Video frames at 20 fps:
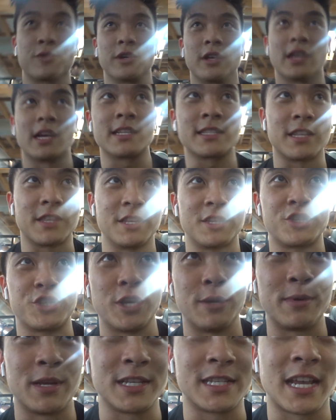realized that this
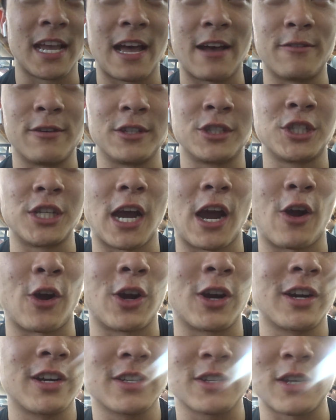gym doesn't have a
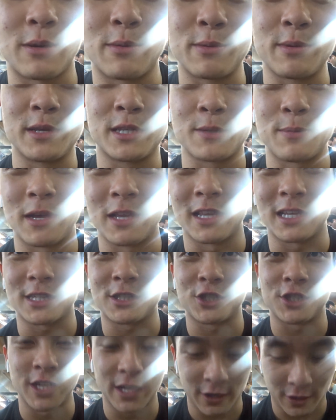shower. so I'm gonna be smelling like
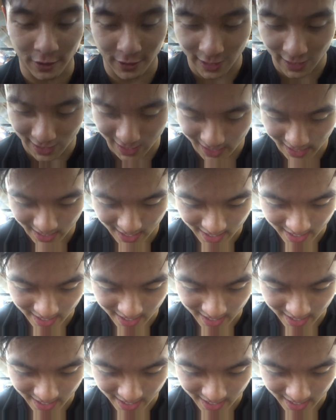shit all day.